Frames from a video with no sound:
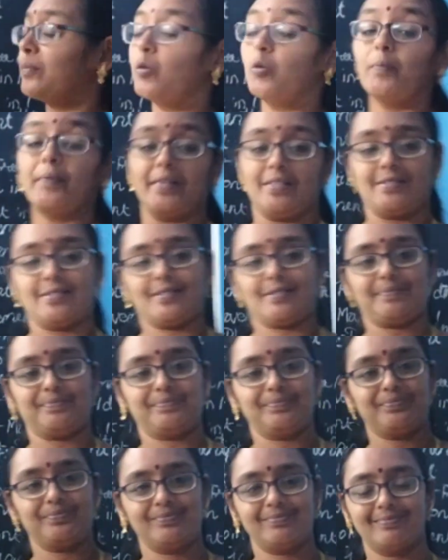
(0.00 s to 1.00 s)
movements.
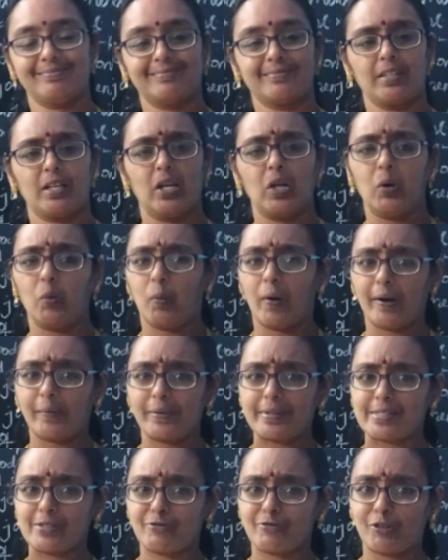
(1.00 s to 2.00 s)
What
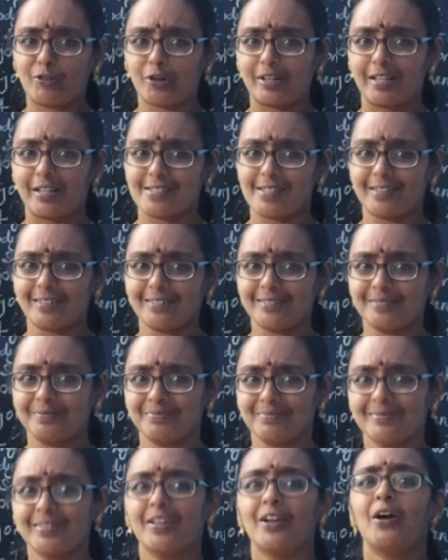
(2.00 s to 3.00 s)
was the 4th lesson?
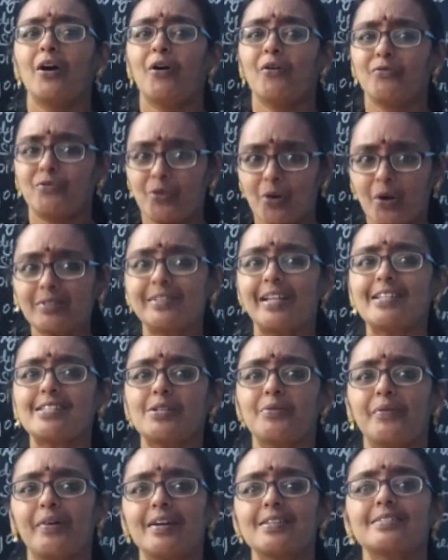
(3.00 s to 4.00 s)
4th
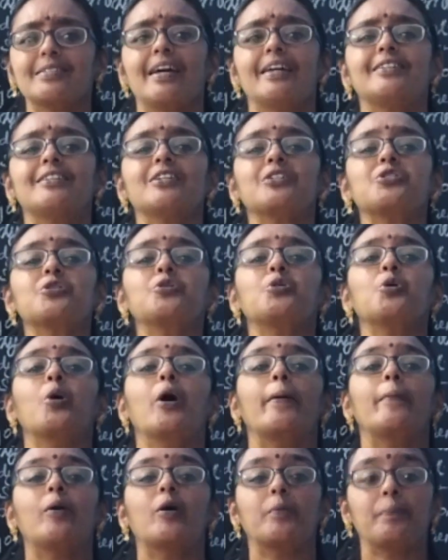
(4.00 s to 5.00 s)
lesson was getting to
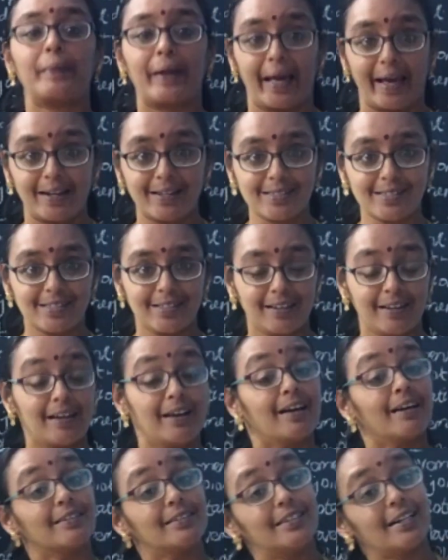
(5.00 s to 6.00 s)
know about plants.
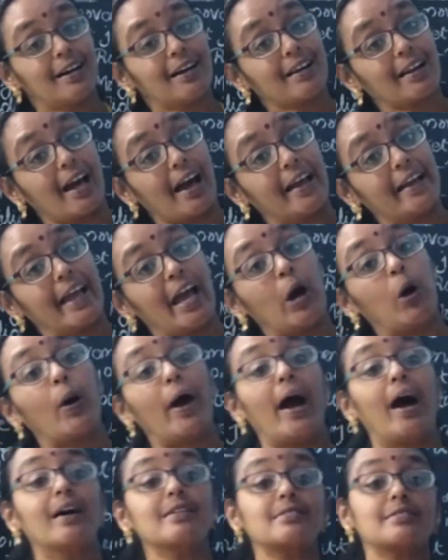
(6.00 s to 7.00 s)
There I have
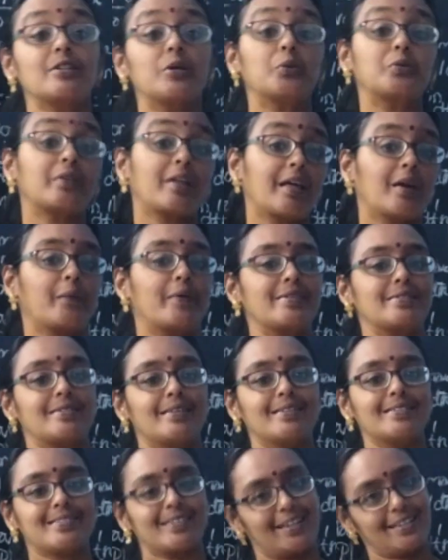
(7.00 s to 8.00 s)
asked you 3
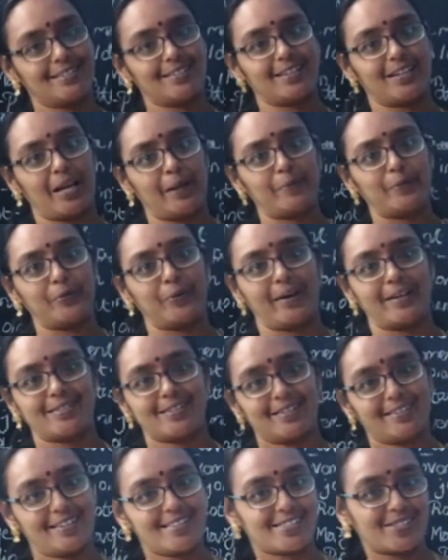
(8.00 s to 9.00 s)
questions. It's the time to
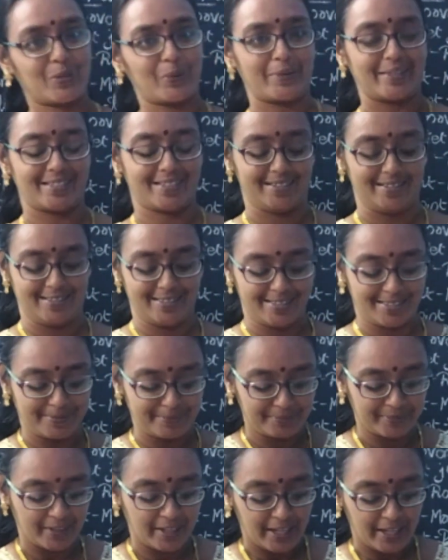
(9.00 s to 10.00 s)
answer these questions.
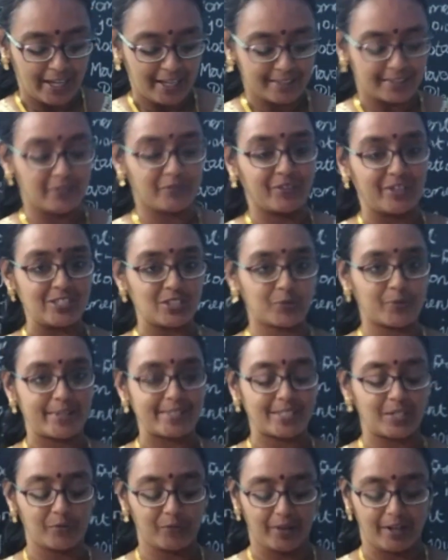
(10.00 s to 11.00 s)
The first
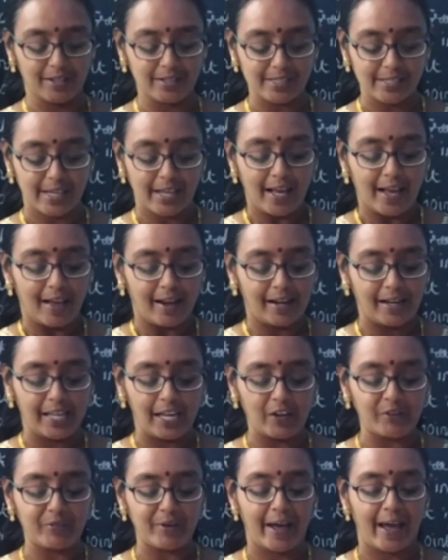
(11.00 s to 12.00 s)
question was,
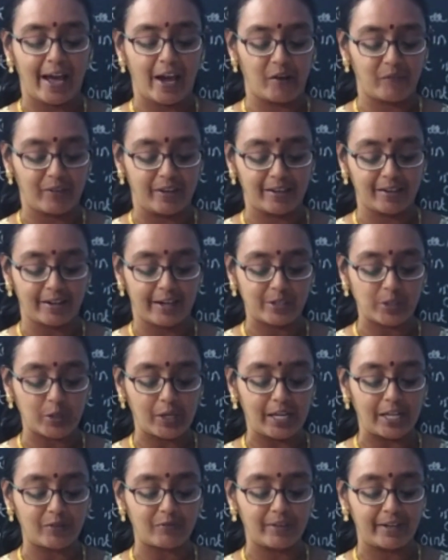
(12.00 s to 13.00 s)
leaf having
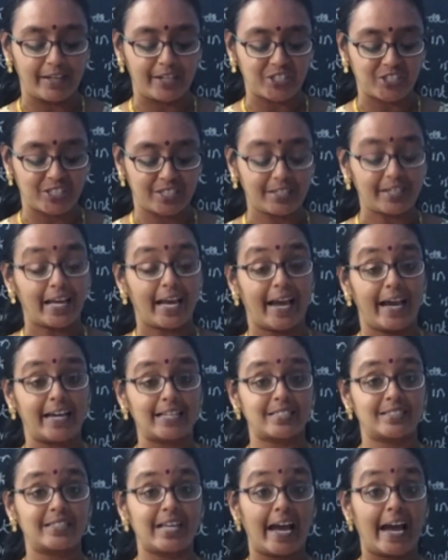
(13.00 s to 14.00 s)
reticulate venation
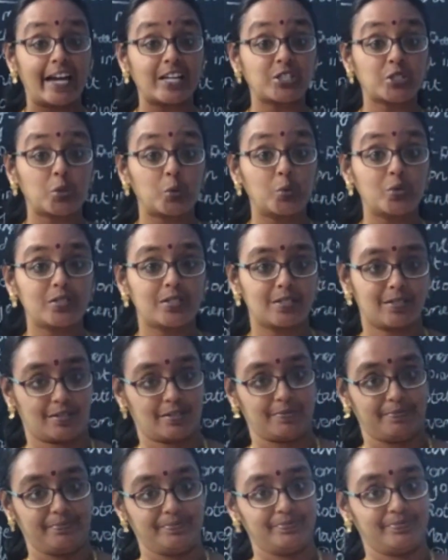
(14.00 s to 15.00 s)
has dash root
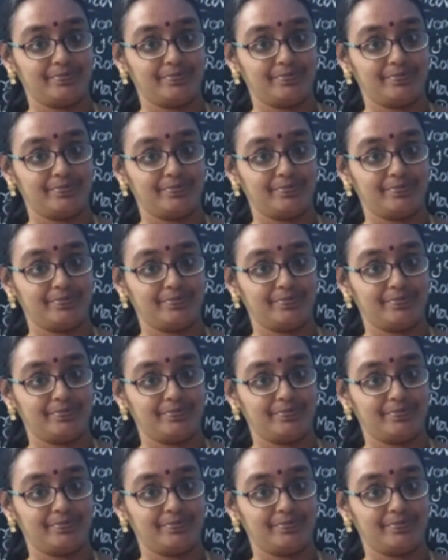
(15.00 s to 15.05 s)
system.